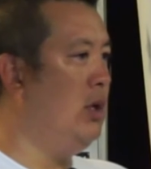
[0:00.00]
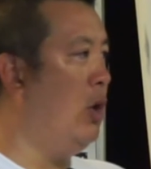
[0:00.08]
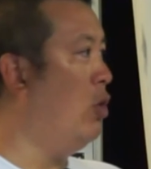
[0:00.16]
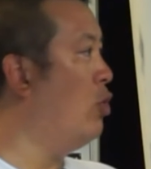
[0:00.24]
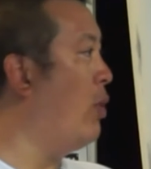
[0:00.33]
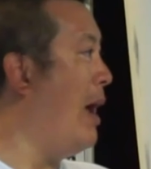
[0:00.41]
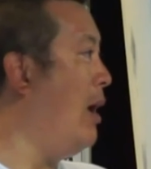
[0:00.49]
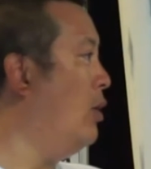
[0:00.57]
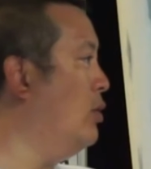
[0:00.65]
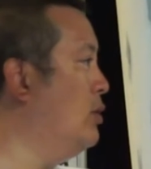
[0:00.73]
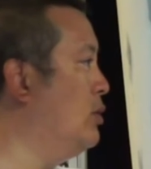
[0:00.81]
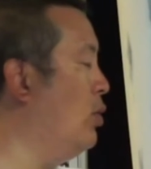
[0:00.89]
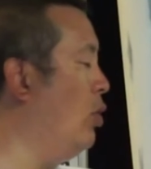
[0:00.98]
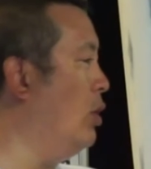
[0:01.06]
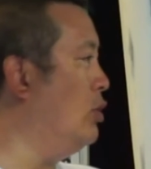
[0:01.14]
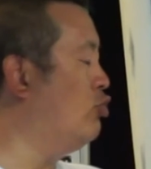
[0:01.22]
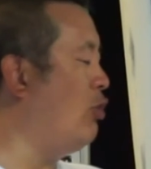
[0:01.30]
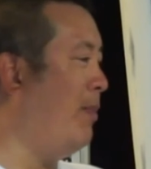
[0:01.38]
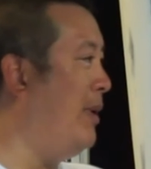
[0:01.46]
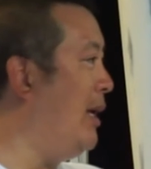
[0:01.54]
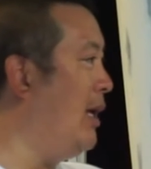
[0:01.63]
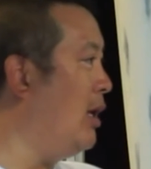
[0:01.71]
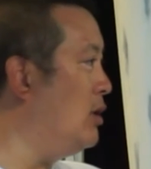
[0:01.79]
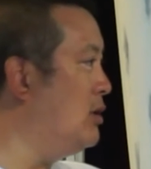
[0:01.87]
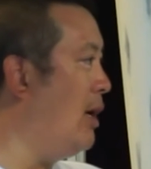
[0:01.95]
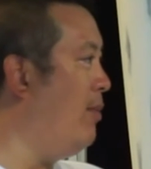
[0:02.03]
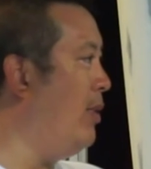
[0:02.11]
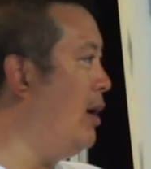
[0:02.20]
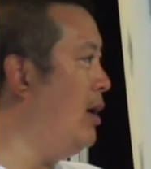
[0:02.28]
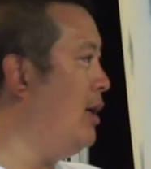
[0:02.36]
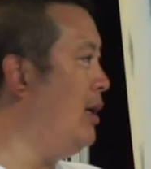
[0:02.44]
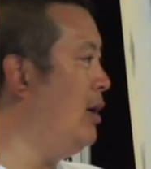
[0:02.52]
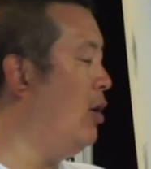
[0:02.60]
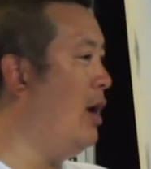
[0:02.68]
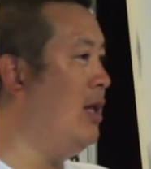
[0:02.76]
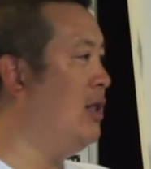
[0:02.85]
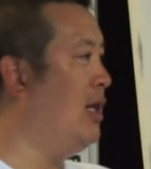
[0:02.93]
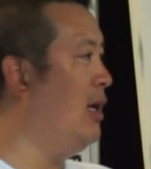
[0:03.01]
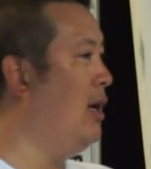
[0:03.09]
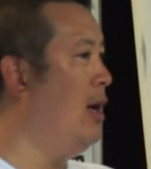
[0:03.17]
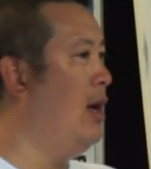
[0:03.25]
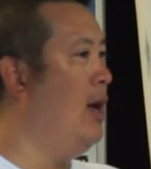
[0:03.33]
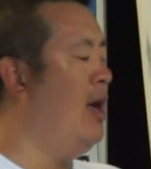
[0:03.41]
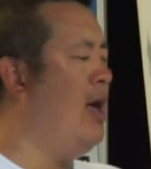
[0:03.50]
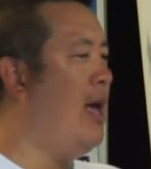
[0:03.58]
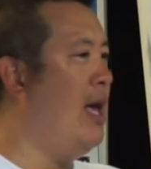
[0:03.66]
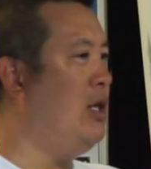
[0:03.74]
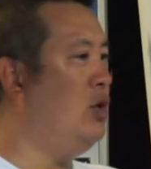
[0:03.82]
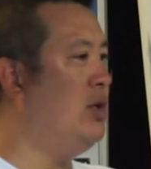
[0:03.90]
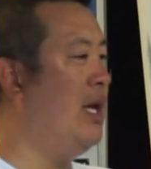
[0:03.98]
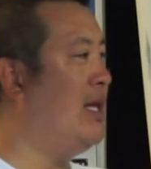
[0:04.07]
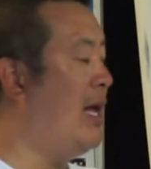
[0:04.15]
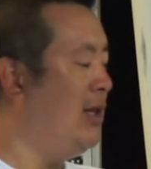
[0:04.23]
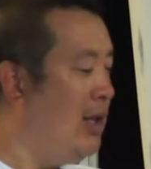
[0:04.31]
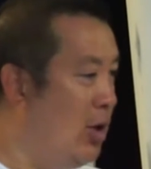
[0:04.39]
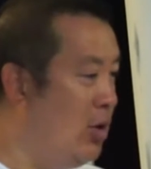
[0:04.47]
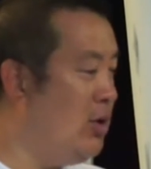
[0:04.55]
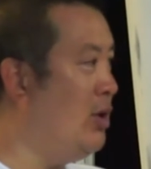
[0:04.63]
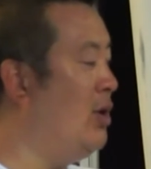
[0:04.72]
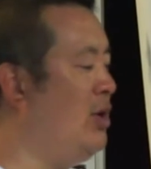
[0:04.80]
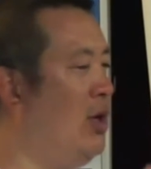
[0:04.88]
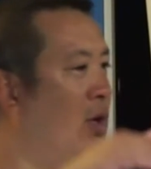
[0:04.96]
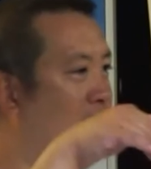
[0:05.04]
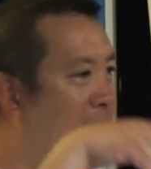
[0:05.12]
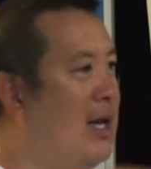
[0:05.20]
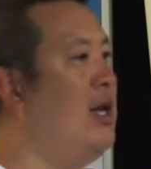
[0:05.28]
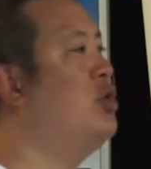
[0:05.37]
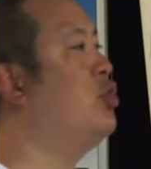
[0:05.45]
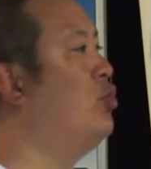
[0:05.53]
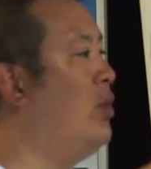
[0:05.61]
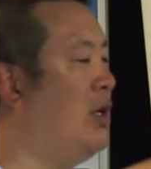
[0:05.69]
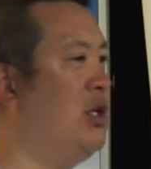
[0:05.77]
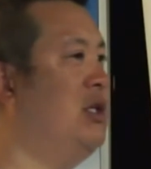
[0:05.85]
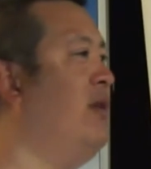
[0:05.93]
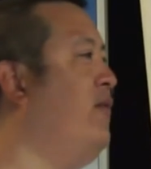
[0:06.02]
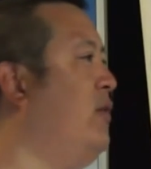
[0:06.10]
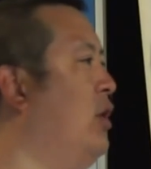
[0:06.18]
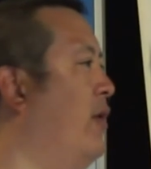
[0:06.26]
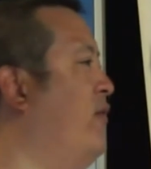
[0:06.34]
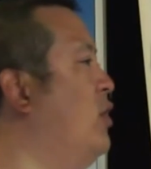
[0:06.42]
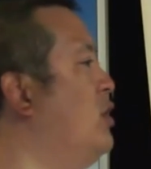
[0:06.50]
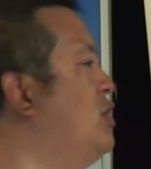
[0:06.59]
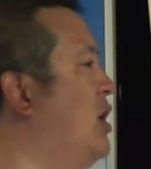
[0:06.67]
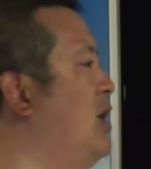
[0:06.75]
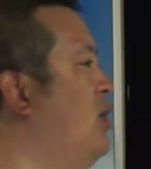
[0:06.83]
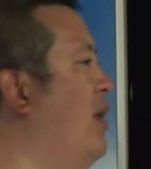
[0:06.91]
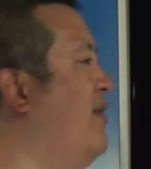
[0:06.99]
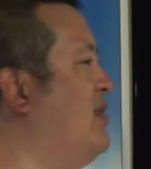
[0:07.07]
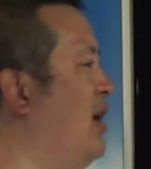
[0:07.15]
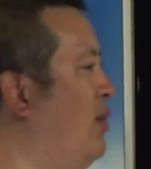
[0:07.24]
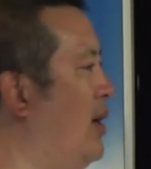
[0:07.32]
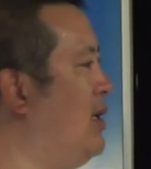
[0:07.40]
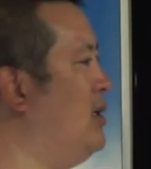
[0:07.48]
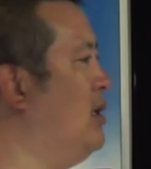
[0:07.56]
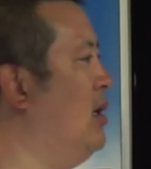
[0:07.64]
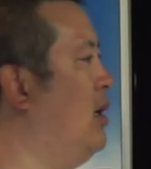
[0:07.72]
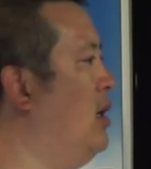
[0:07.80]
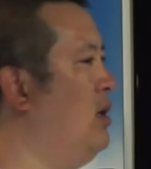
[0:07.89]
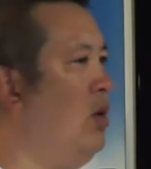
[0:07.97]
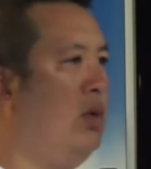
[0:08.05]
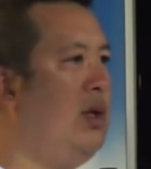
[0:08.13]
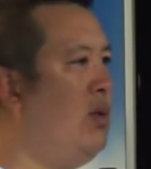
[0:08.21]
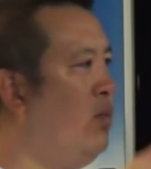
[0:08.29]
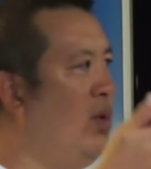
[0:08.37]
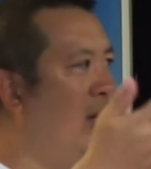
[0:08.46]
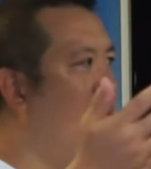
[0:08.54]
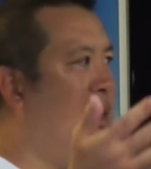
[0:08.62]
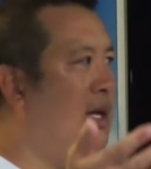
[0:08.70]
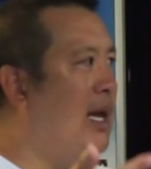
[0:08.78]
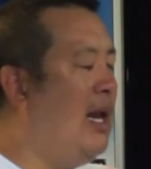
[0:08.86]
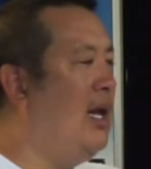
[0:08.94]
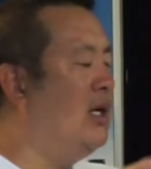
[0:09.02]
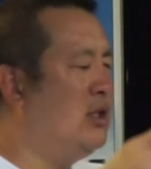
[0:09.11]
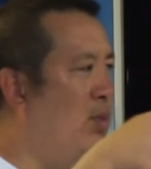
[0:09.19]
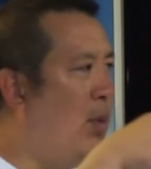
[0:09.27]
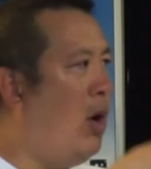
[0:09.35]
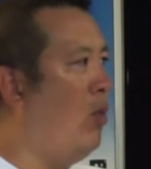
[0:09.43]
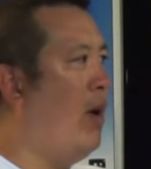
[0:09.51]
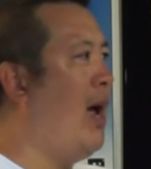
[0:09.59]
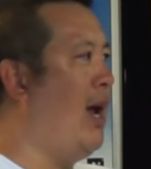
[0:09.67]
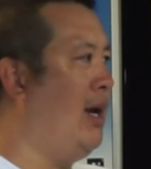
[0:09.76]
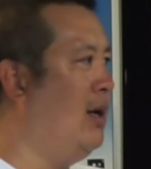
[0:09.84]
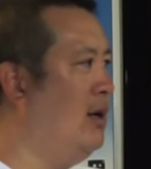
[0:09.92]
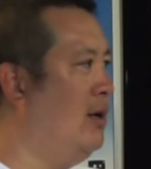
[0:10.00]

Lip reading: crowds or dropping in on somebody or anything, and you get that that initial rush, because if you're in junky waves anyways, you're only really getting a small ride,